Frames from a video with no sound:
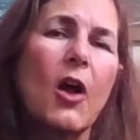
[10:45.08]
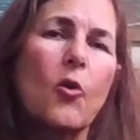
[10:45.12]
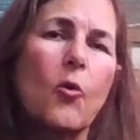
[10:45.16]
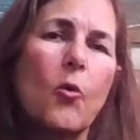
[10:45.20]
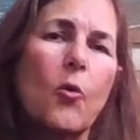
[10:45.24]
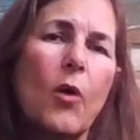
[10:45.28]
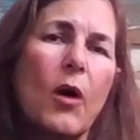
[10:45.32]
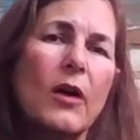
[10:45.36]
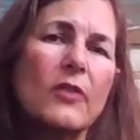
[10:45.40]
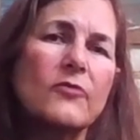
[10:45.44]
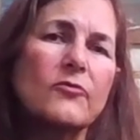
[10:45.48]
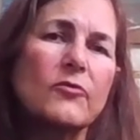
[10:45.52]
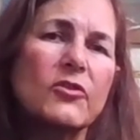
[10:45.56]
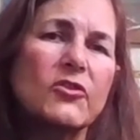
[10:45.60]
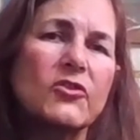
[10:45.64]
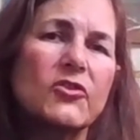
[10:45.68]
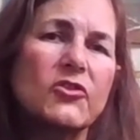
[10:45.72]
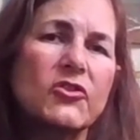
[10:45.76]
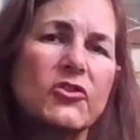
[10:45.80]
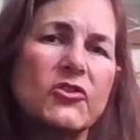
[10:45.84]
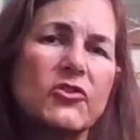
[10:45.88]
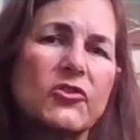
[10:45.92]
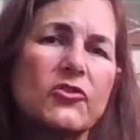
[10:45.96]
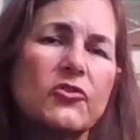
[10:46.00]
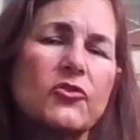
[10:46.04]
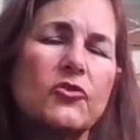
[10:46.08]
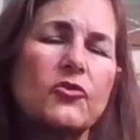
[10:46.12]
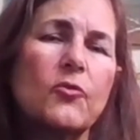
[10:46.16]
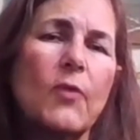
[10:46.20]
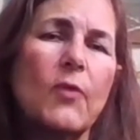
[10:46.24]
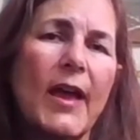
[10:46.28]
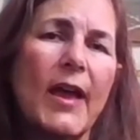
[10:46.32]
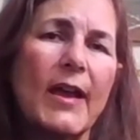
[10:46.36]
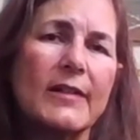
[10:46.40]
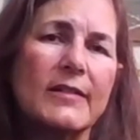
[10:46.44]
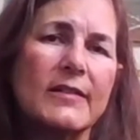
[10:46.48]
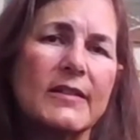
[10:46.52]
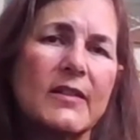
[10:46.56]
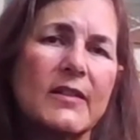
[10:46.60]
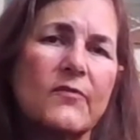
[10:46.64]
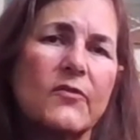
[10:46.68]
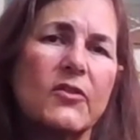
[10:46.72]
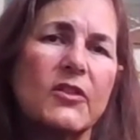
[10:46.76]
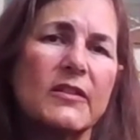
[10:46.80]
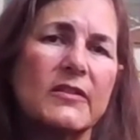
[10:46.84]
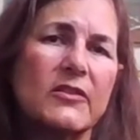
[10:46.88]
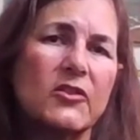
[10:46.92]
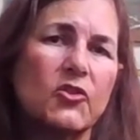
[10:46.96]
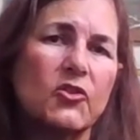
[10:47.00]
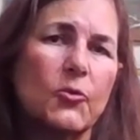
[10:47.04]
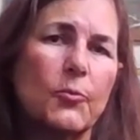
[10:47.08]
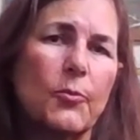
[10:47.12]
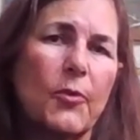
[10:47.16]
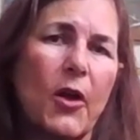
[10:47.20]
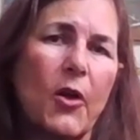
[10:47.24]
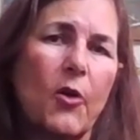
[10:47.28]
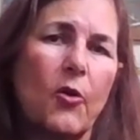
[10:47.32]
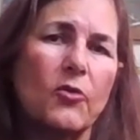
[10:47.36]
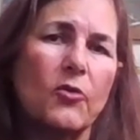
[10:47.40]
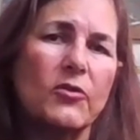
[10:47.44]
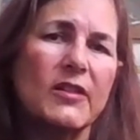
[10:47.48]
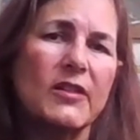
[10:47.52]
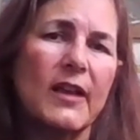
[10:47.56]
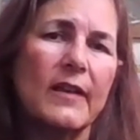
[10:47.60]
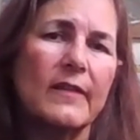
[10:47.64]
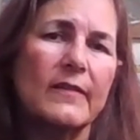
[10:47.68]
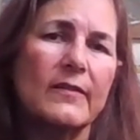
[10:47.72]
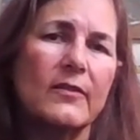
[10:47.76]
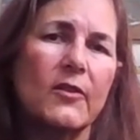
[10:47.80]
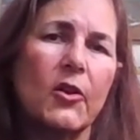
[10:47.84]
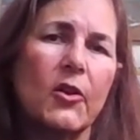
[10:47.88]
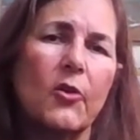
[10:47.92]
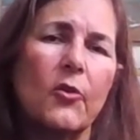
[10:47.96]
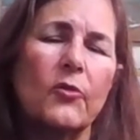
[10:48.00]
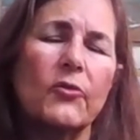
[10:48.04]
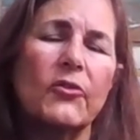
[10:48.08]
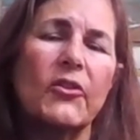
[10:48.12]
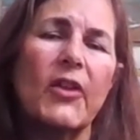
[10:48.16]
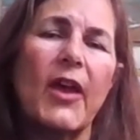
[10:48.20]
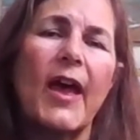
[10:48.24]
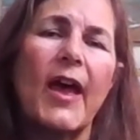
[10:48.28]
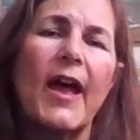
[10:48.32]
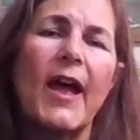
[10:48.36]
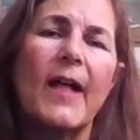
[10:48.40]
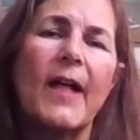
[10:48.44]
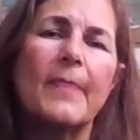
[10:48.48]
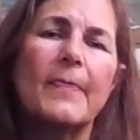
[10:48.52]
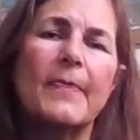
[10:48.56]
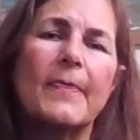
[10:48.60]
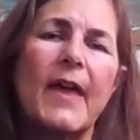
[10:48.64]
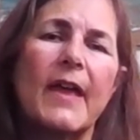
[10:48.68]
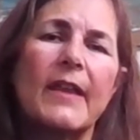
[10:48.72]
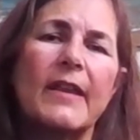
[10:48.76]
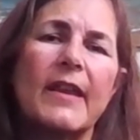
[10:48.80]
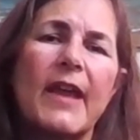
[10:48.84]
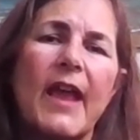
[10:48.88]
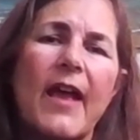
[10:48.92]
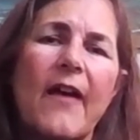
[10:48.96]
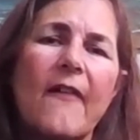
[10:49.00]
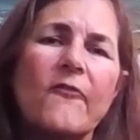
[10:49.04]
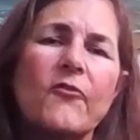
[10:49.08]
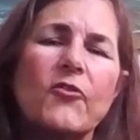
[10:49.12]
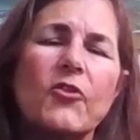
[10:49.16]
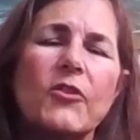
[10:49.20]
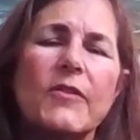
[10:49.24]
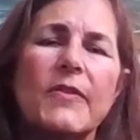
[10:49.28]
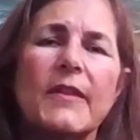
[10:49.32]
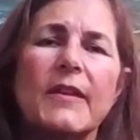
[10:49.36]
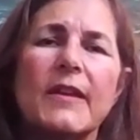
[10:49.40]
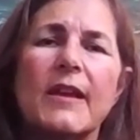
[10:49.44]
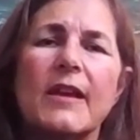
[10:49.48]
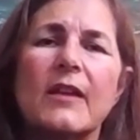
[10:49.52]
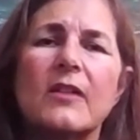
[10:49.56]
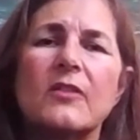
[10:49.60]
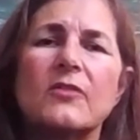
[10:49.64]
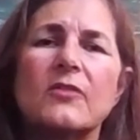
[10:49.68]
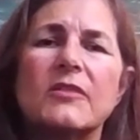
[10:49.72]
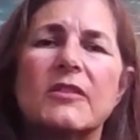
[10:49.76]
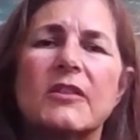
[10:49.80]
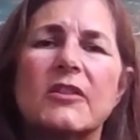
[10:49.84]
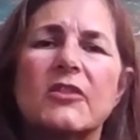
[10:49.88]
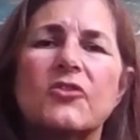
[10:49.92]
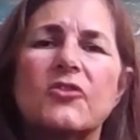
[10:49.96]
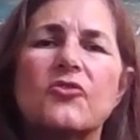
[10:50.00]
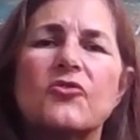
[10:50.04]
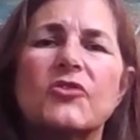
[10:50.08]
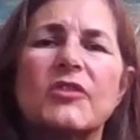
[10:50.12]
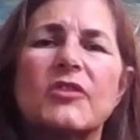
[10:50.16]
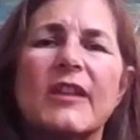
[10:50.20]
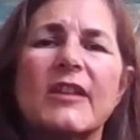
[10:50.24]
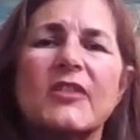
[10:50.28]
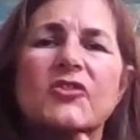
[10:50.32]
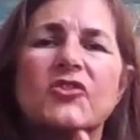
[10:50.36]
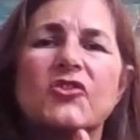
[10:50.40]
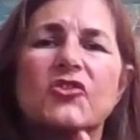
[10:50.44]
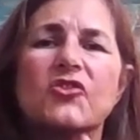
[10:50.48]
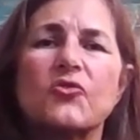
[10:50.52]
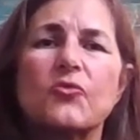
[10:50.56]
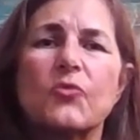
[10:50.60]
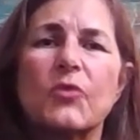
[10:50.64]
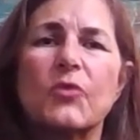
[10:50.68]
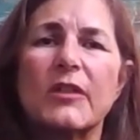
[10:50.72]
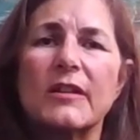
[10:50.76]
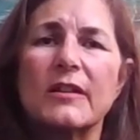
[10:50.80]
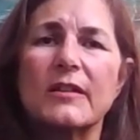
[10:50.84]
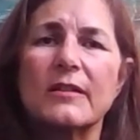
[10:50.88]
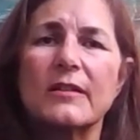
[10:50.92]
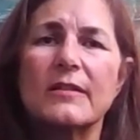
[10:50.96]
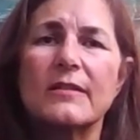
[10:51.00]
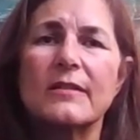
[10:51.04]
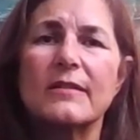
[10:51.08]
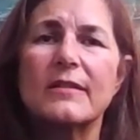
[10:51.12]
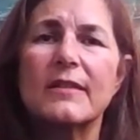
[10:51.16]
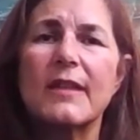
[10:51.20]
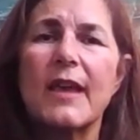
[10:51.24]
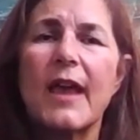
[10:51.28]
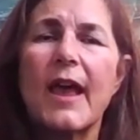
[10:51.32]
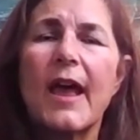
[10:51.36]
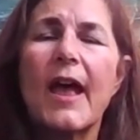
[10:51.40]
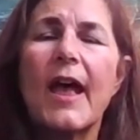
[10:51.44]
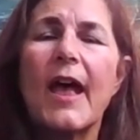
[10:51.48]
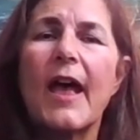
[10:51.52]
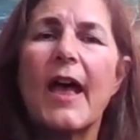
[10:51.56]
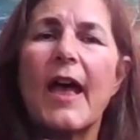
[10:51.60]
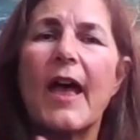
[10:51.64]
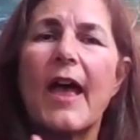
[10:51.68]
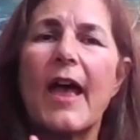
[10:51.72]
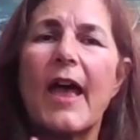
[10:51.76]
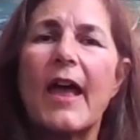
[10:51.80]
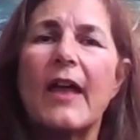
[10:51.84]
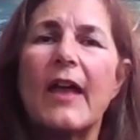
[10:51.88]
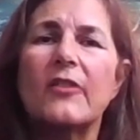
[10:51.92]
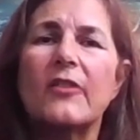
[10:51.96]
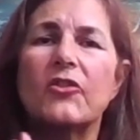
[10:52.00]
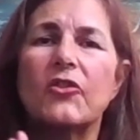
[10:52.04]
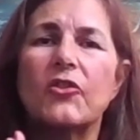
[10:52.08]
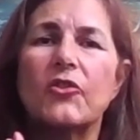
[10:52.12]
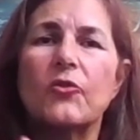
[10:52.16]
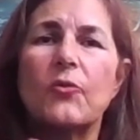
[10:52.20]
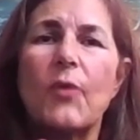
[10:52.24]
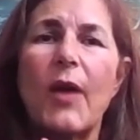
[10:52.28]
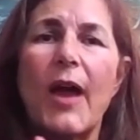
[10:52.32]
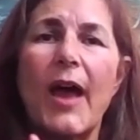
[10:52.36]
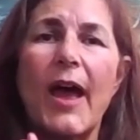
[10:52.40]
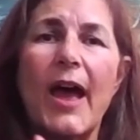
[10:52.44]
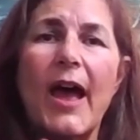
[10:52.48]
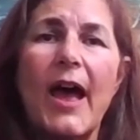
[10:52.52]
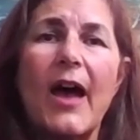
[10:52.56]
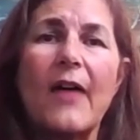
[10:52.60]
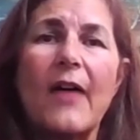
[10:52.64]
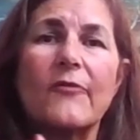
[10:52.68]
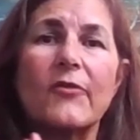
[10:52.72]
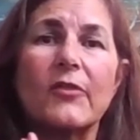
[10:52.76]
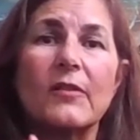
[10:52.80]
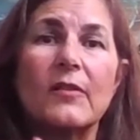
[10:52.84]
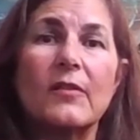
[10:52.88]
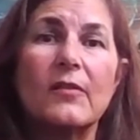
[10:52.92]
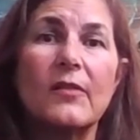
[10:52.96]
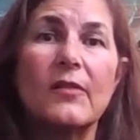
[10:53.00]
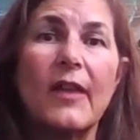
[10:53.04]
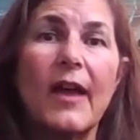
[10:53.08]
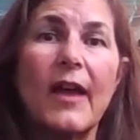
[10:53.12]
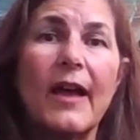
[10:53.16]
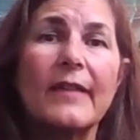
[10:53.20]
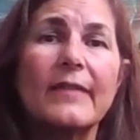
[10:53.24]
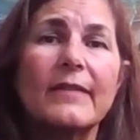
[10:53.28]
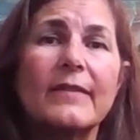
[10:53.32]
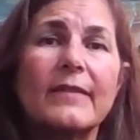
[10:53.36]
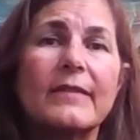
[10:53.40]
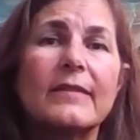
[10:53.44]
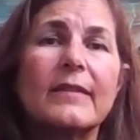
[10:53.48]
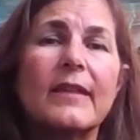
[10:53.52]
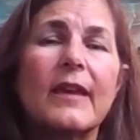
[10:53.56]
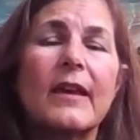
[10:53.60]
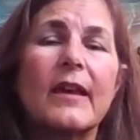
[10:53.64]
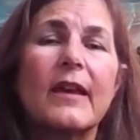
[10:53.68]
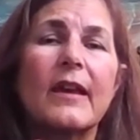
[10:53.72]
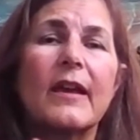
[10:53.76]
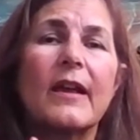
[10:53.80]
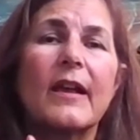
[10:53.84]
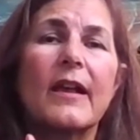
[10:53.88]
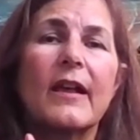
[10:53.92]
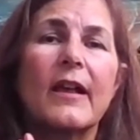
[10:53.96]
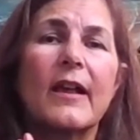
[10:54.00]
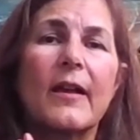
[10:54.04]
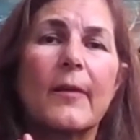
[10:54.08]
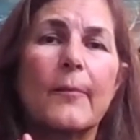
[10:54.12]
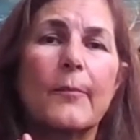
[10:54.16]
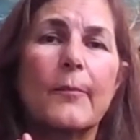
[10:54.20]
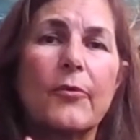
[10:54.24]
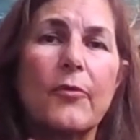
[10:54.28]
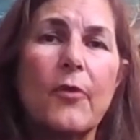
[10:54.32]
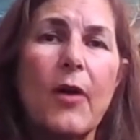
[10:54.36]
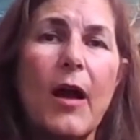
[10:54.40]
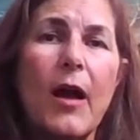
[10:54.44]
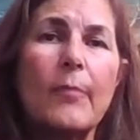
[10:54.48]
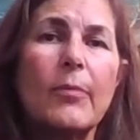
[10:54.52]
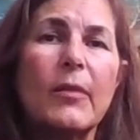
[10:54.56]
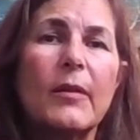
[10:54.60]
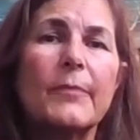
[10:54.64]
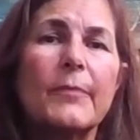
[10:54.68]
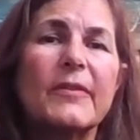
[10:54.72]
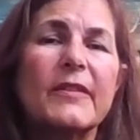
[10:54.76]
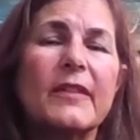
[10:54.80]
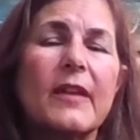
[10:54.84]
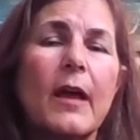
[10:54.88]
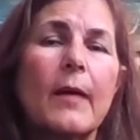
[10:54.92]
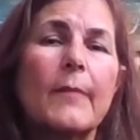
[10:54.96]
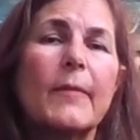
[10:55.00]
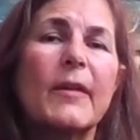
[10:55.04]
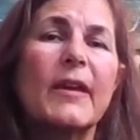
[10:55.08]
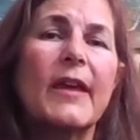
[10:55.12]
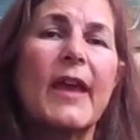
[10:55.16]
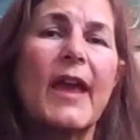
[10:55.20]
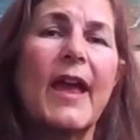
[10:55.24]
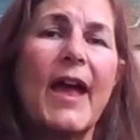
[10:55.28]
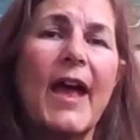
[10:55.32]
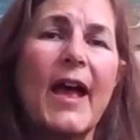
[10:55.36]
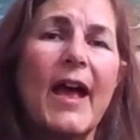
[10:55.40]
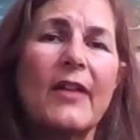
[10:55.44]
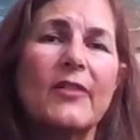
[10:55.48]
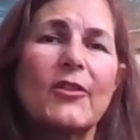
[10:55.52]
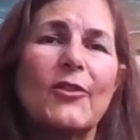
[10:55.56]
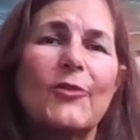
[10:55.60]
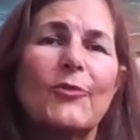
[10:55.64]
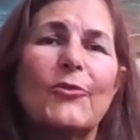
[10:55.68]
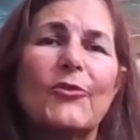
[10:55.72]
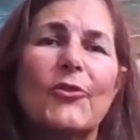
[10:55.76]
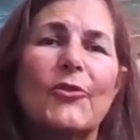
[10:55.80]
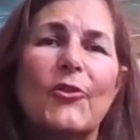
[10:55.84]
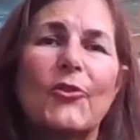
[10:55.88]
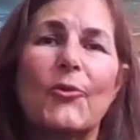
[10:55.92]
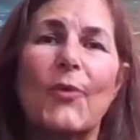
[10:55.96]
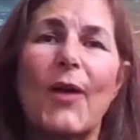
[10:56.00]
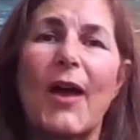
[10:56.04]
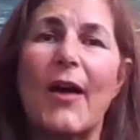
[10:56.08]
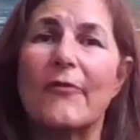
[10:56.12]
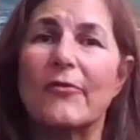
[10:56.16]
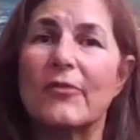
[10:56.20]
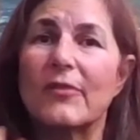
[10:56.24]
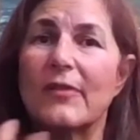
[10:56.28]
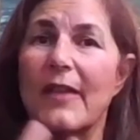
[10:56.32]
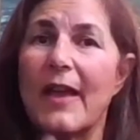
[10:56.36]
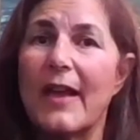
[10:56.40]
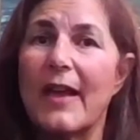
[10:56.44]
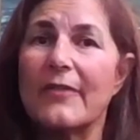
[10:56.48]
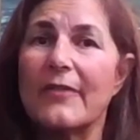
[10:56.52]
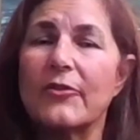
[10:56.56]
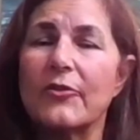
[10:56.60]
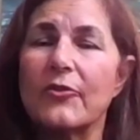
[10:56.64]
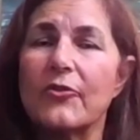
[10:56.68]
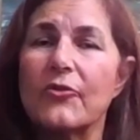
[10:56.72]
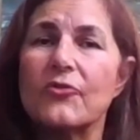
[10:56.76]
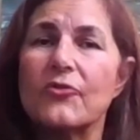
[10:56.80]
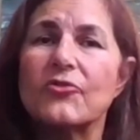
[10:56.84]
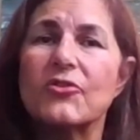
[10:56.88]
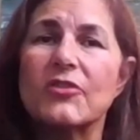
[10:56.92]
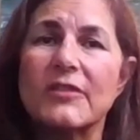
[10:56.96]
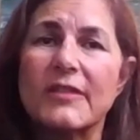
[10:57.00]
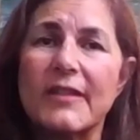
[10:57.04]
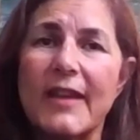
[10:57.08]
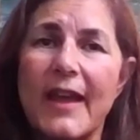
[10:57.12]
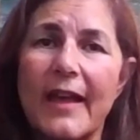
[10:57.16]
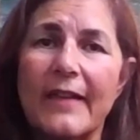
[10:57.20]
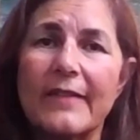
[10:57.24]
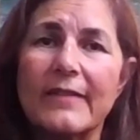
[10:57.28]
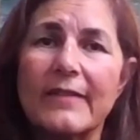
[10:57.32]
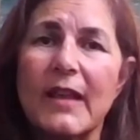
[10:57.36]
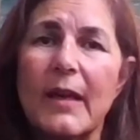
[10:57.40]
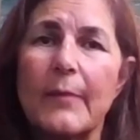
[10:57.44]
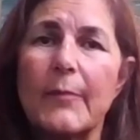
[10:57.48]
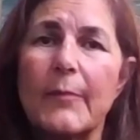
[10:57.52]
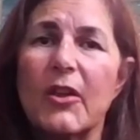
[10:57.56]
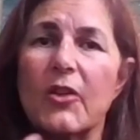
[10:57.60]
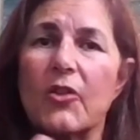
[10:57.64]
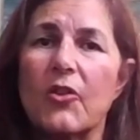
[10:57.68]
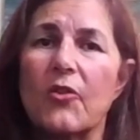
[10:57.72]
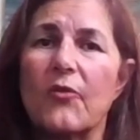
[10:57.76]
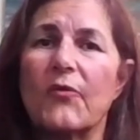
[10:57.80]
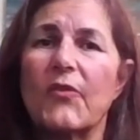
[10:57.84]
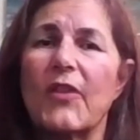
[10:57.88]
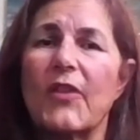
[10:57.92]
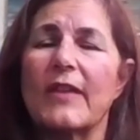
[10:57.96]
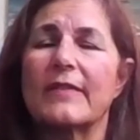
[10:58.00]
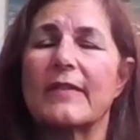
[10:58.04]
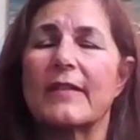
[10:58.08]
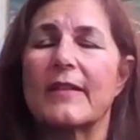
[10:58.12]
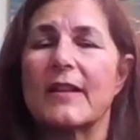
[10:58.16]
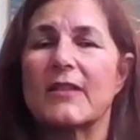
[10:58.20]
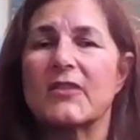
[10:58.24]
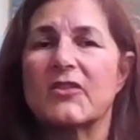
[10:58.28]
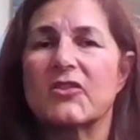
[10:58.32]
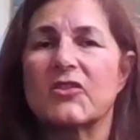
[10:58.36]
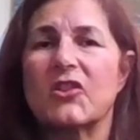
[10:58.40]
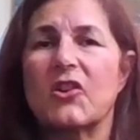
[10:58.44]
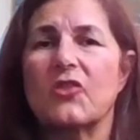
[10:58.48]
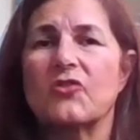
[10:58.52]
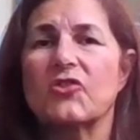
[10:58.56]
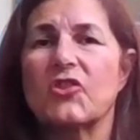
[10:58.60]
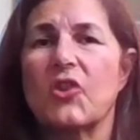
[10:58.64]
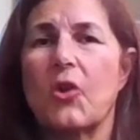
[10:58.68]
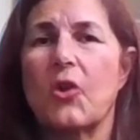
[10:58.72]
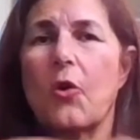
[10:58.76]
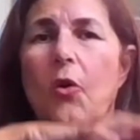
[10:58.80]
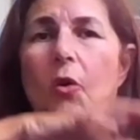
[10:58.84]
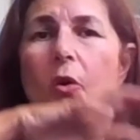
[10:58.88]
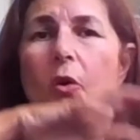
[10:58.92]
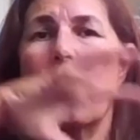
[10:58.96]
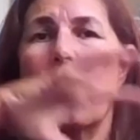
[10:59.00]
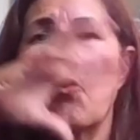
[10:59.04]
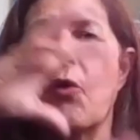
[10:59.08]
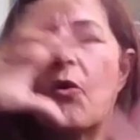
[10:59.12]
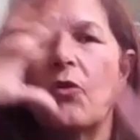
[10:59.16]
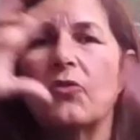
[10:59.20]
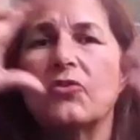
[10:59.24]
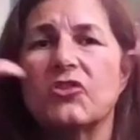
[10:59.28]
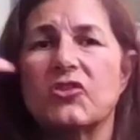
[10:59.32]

quadrant 2 activities and you prioritize those, then everything else in your day shrinks and you have less problems coming at you. So you have less urgent tasks coming at your face. And that starts a whole